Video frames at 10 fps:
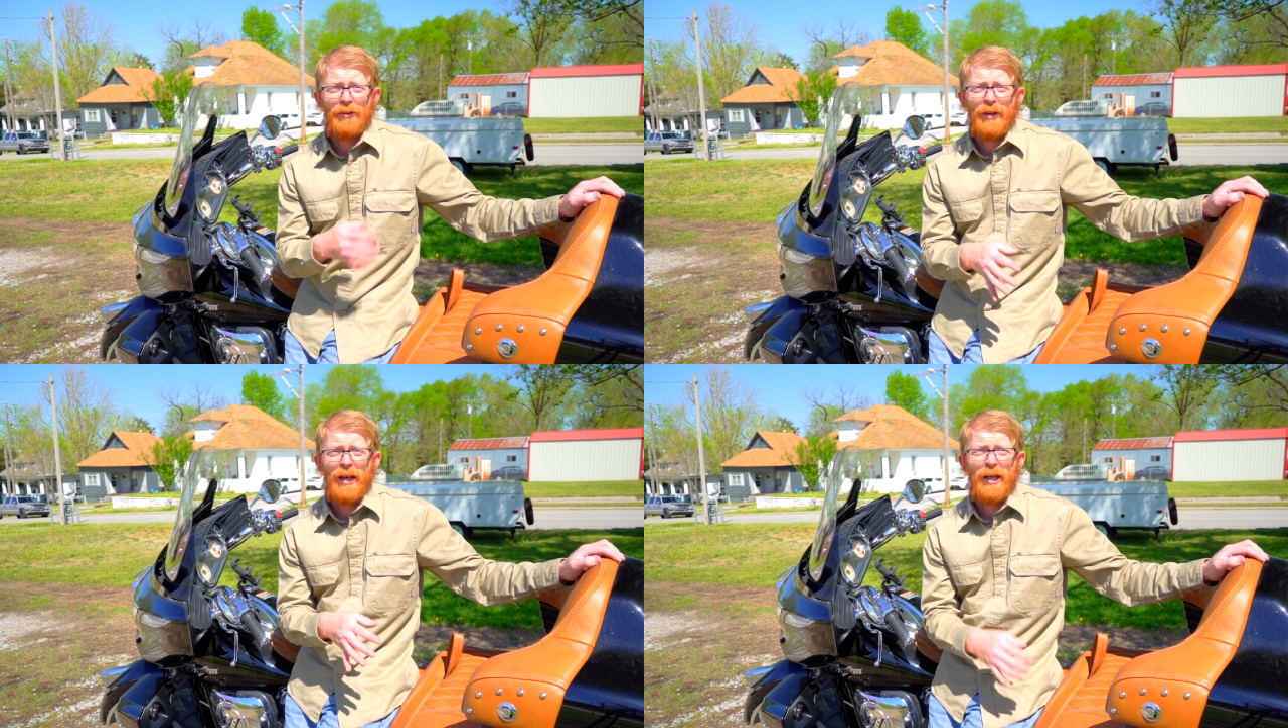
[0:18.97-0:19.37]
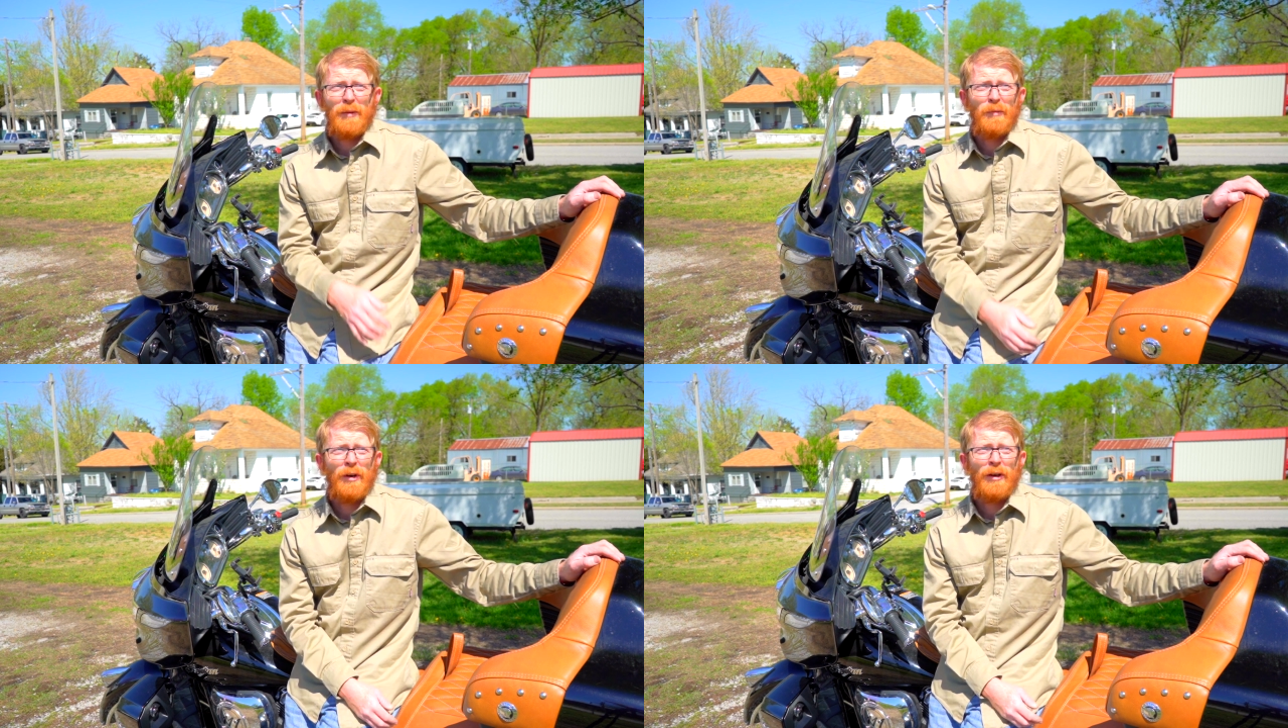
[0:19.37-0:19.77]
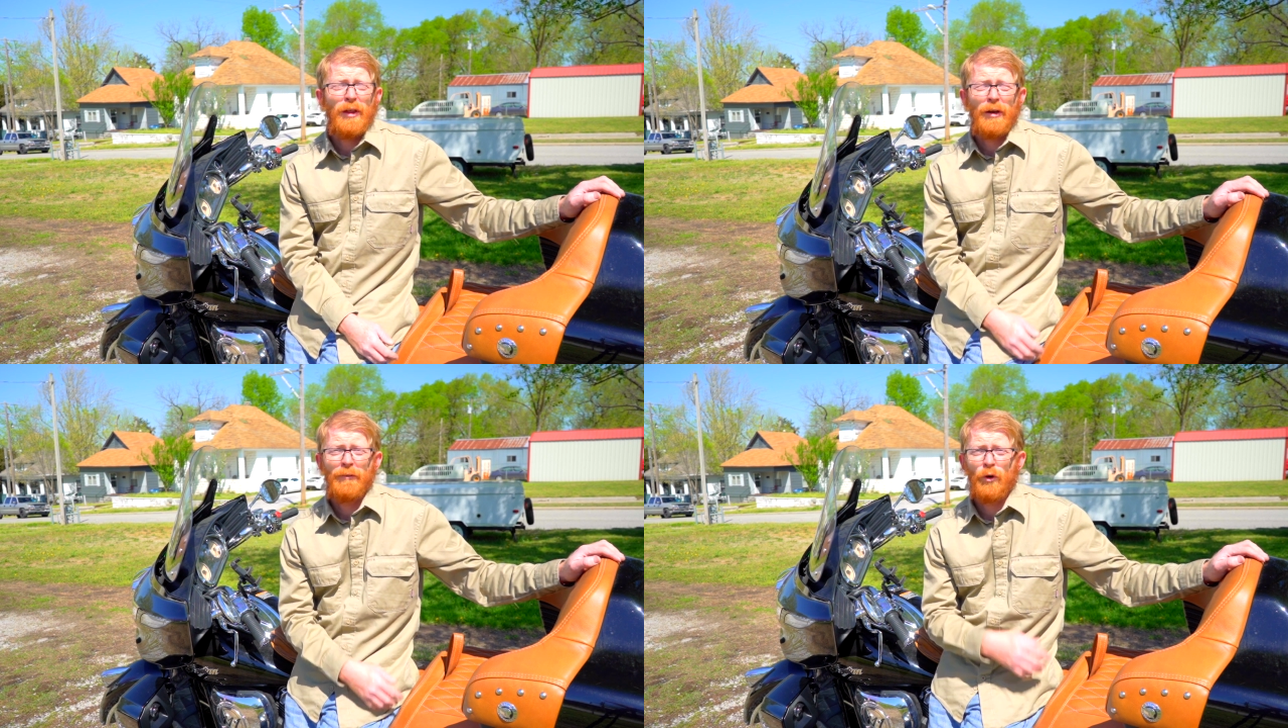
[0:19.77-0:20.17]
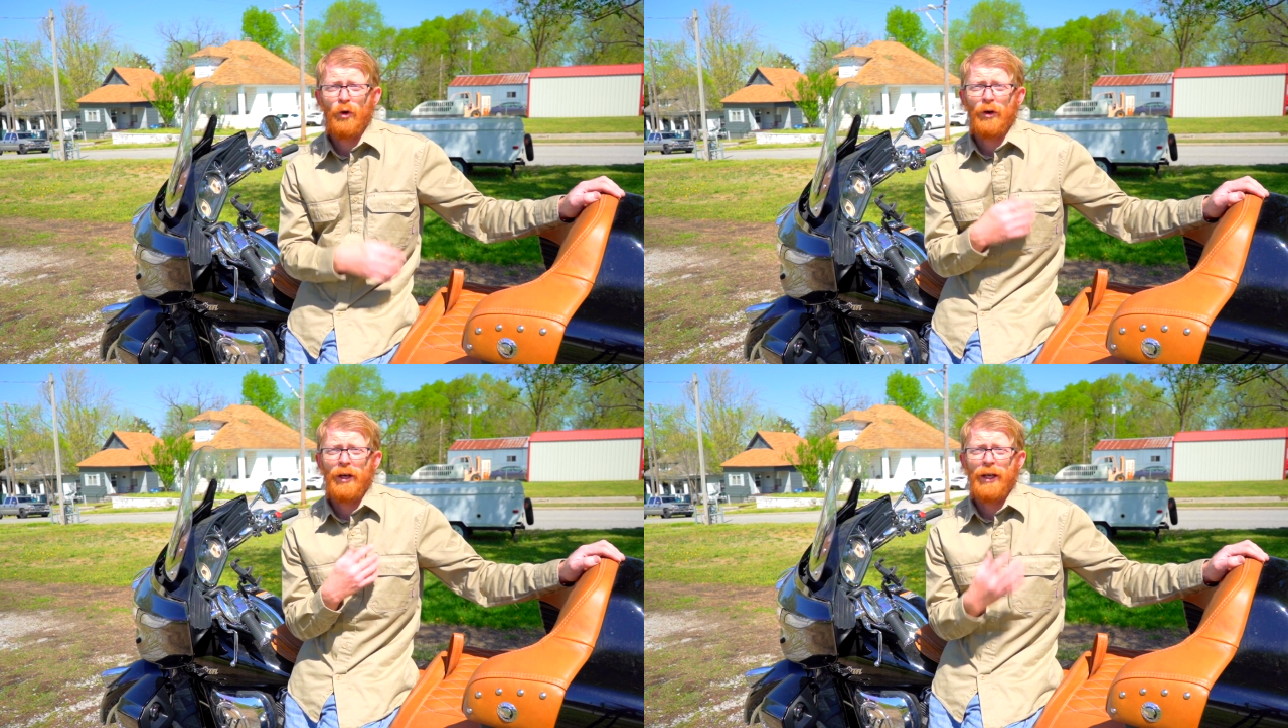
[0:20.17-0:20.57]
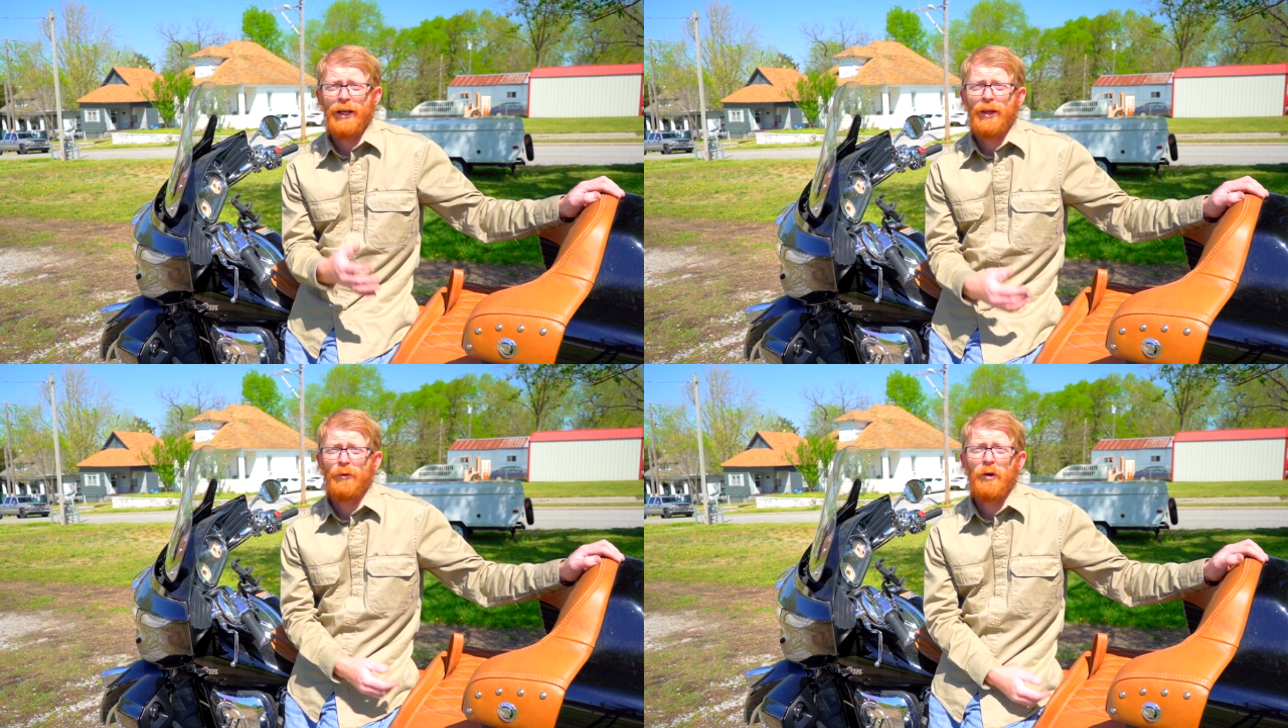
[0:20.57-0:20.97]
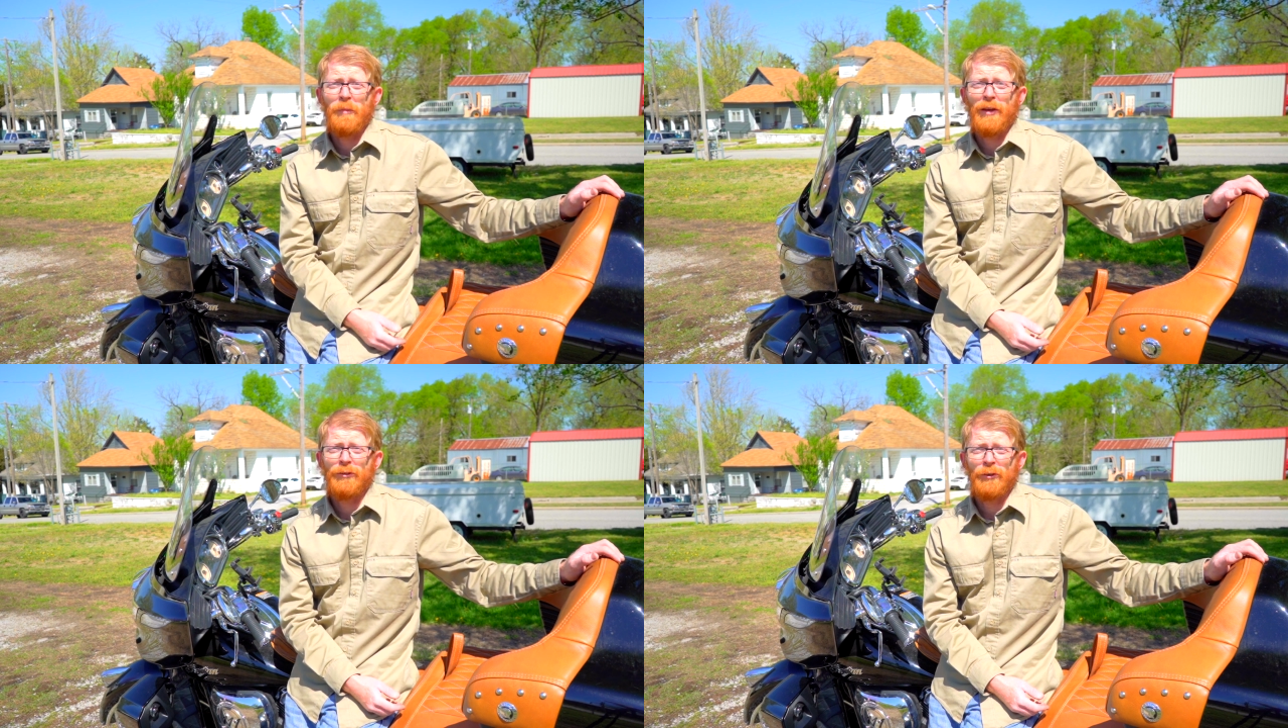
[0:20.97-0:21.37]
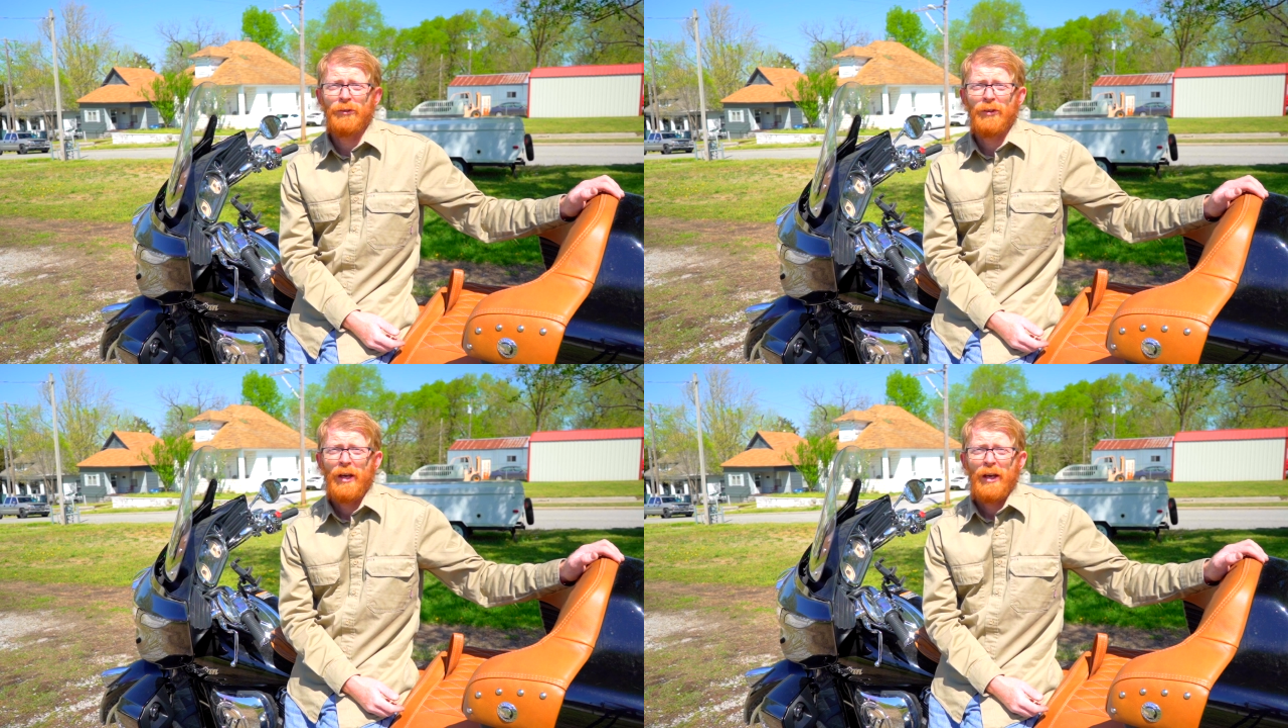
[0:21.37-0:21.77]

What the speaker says: same for any of the Roadmasters.